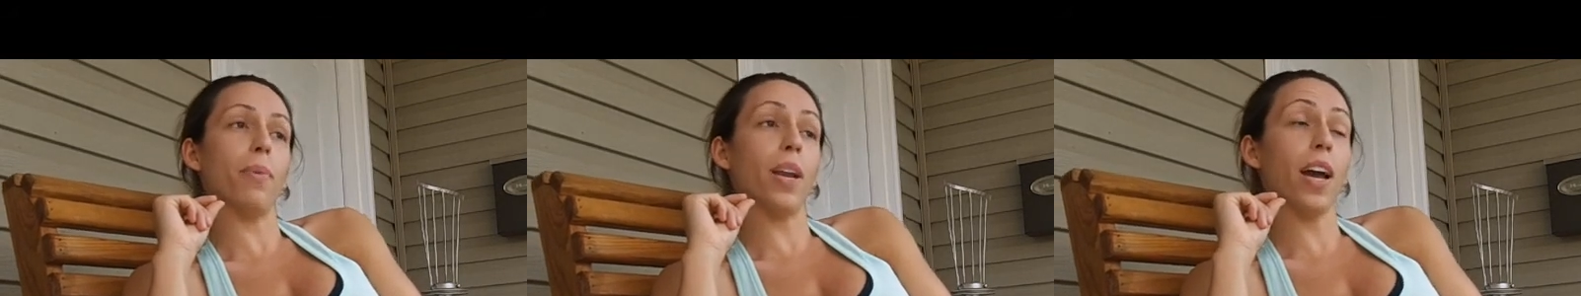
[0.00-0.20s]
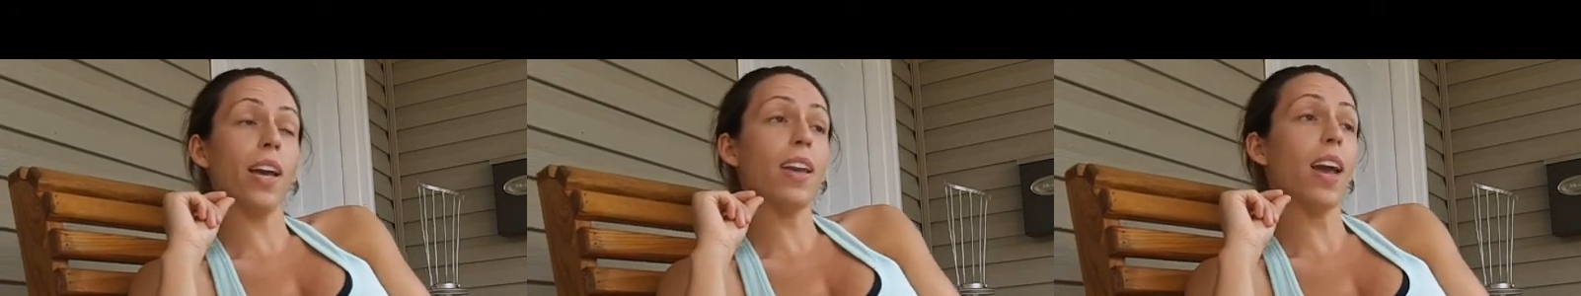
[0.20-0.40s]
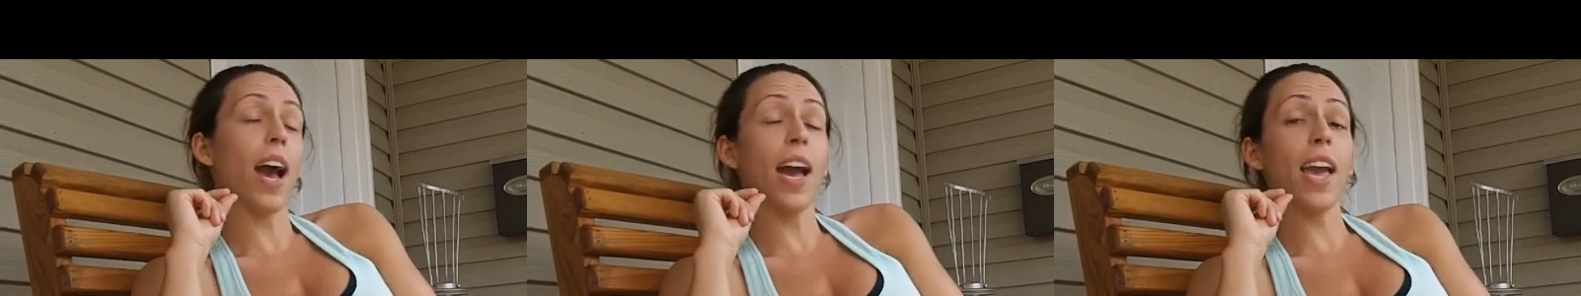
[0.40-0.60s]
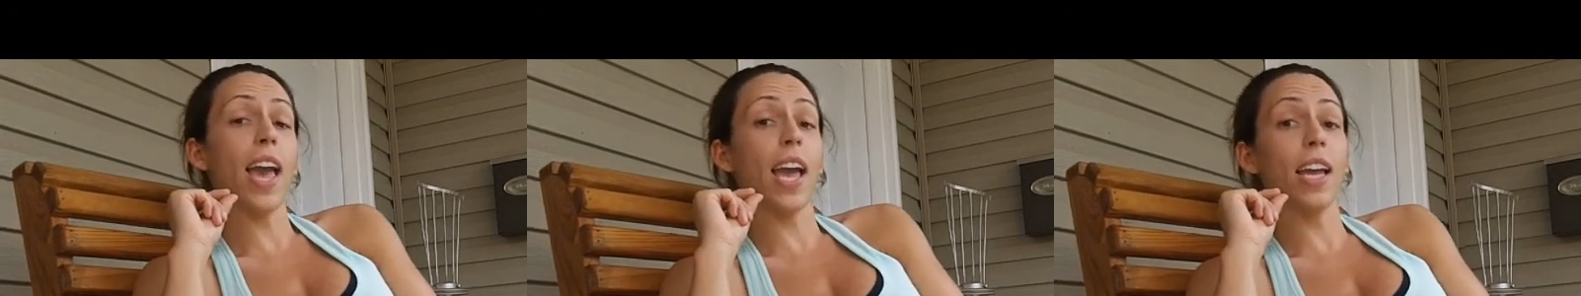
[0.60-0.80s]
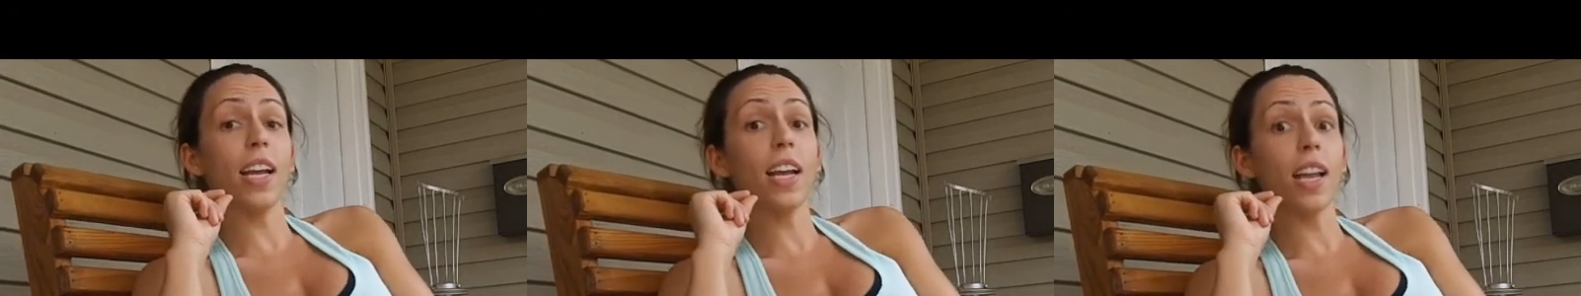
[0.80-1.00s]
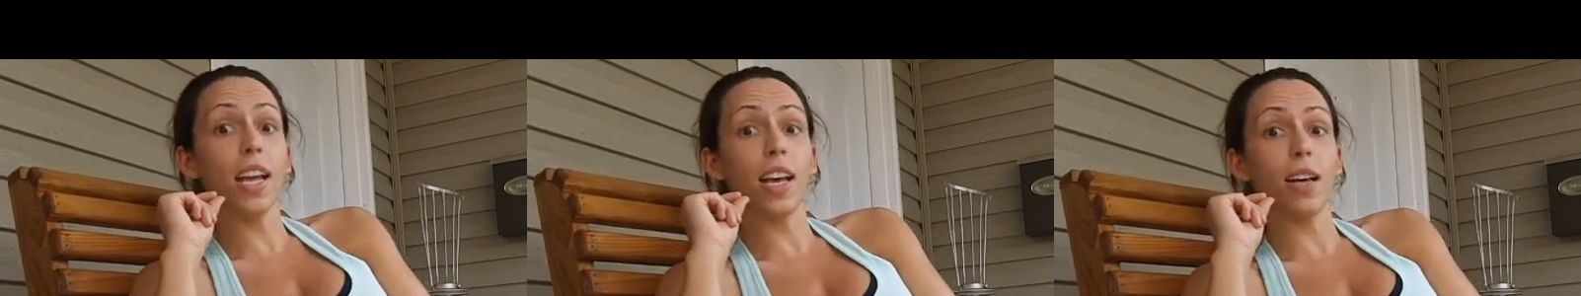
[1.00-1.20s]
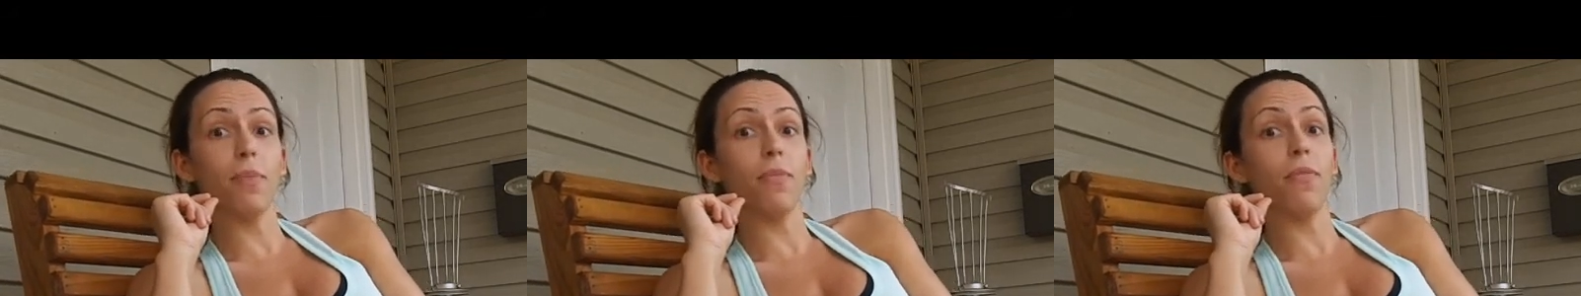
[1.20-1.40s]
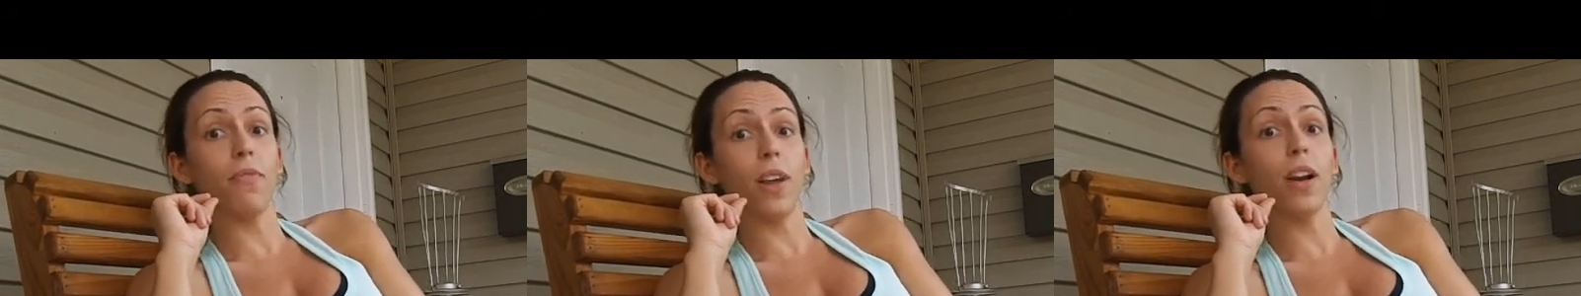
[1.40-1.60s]
But I hated
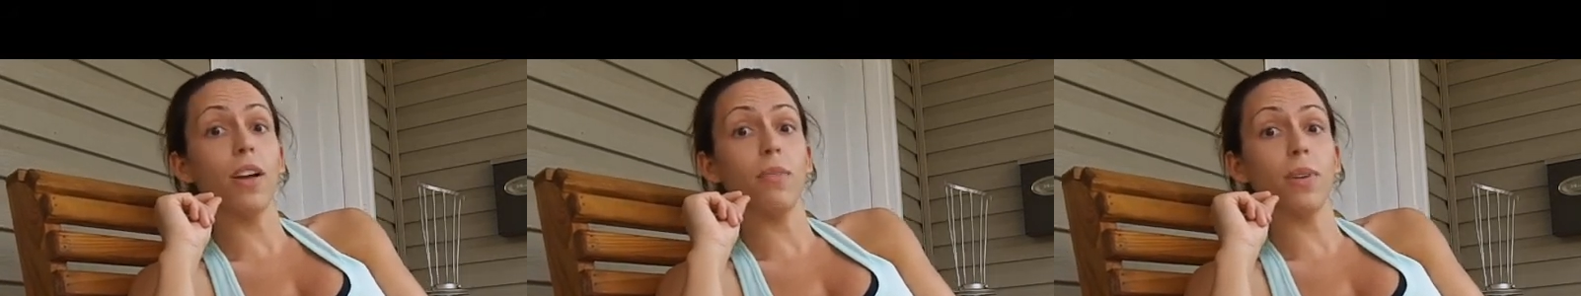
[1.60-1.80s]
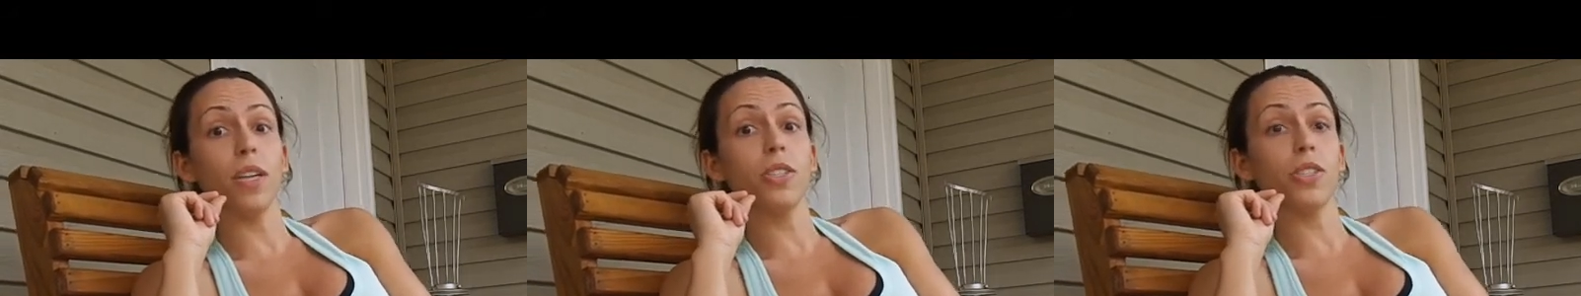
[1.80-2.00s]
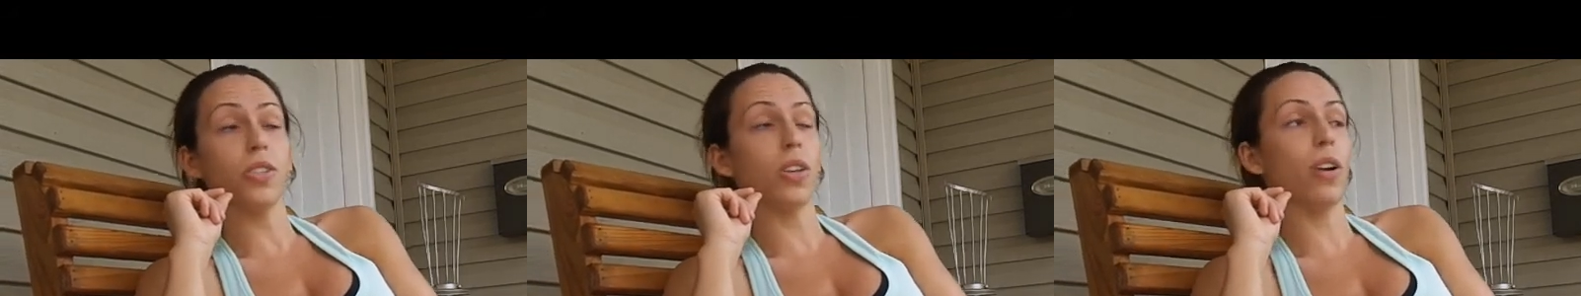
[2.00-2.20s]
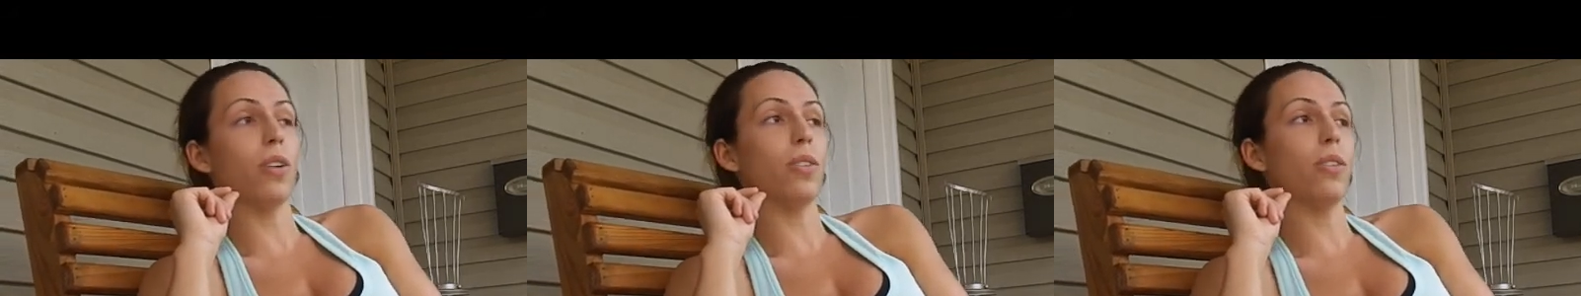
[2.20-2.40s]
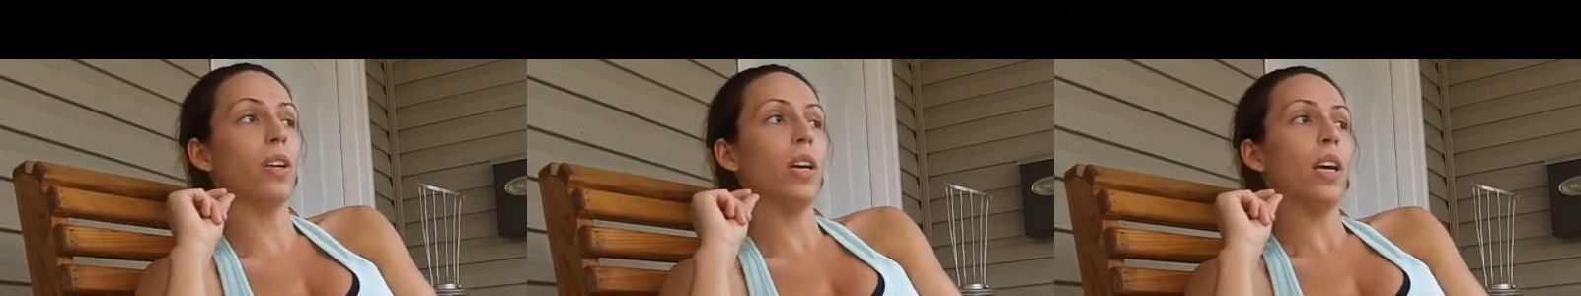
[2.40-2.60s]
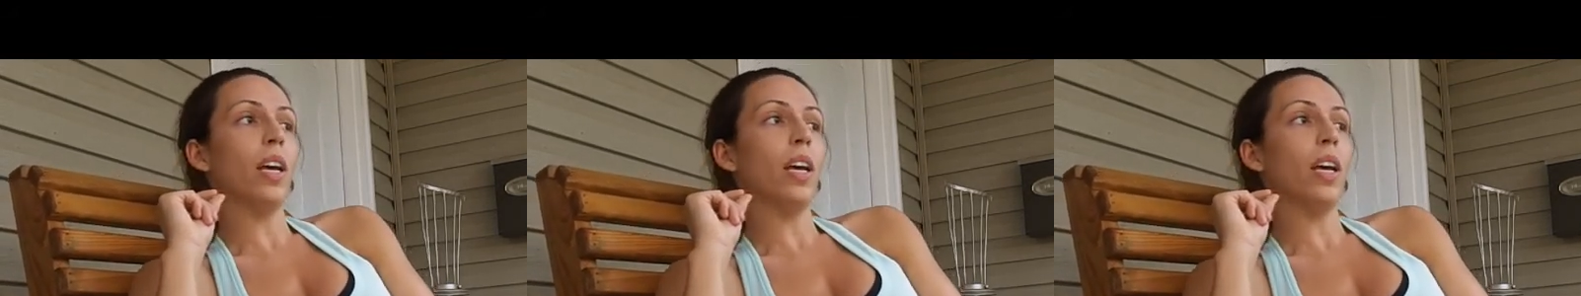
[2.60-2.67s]
him very much so,